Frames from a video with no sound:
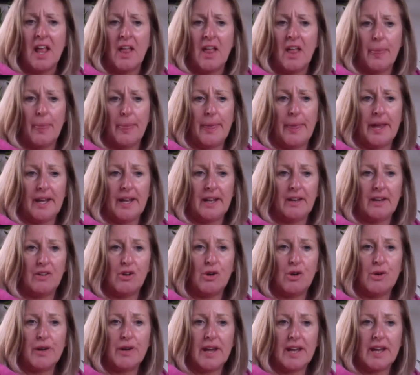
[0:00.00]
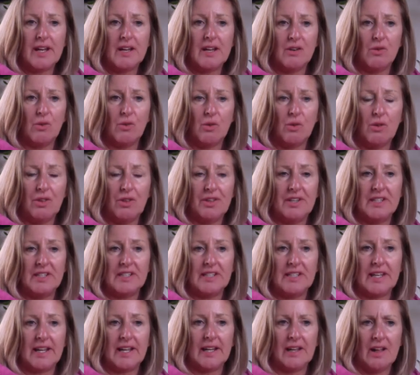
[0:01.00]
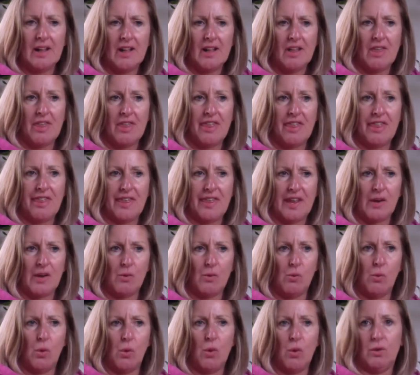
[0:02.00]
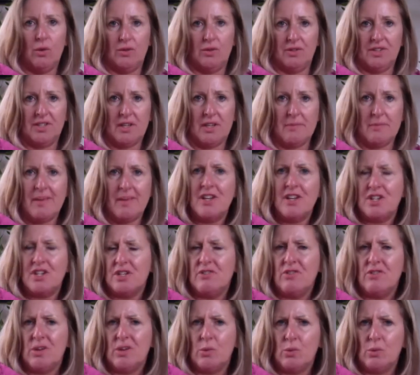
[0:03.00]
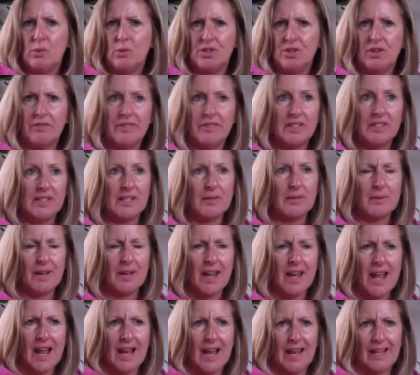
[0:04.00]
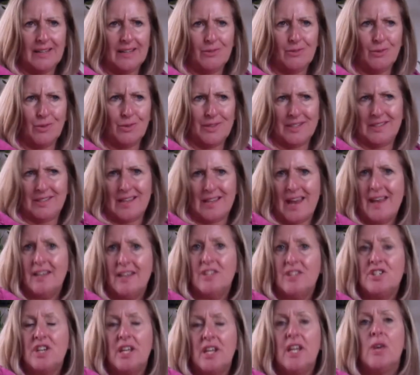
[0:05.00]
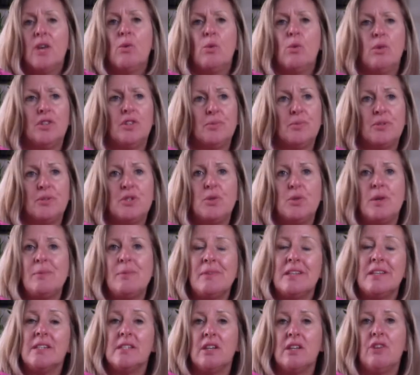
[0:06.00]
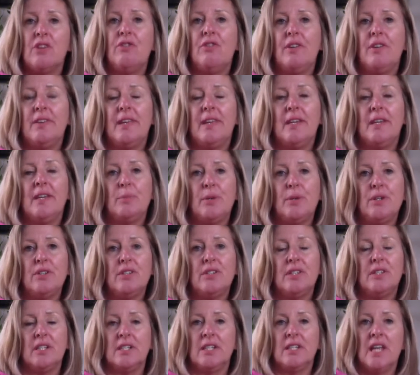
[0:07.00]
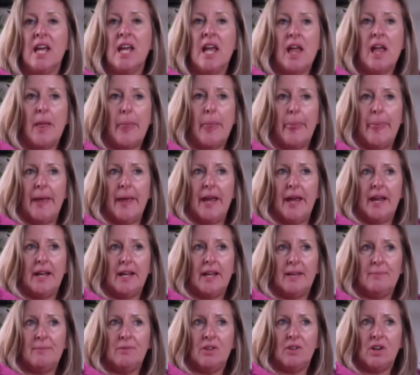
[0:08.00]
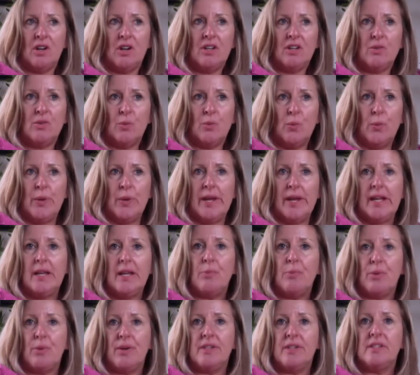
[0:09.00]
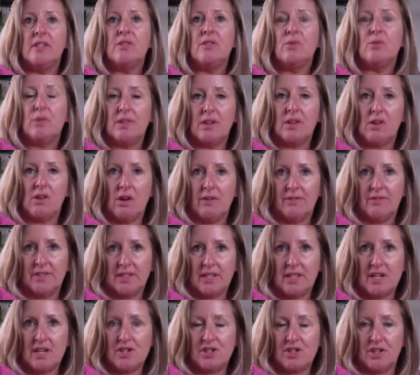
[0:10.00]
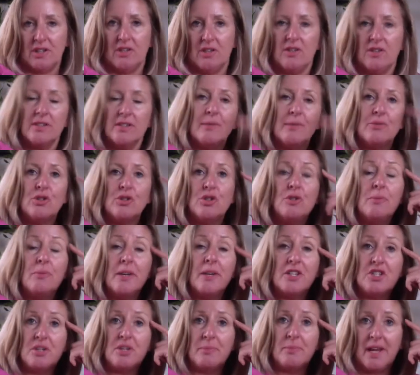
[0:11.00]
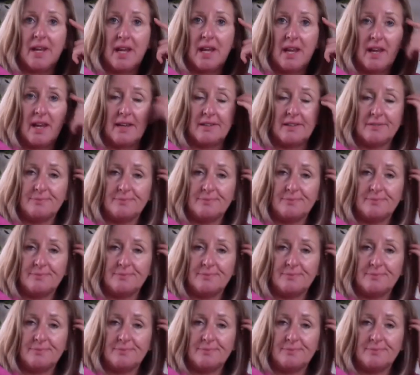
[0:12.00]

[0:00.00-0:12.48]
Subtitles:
that I'm creating all these like thick walls, imaginary walls obviously, but like all these energetic walls between myself and that person that I'm not really present with the conversation because I'm too much in my head.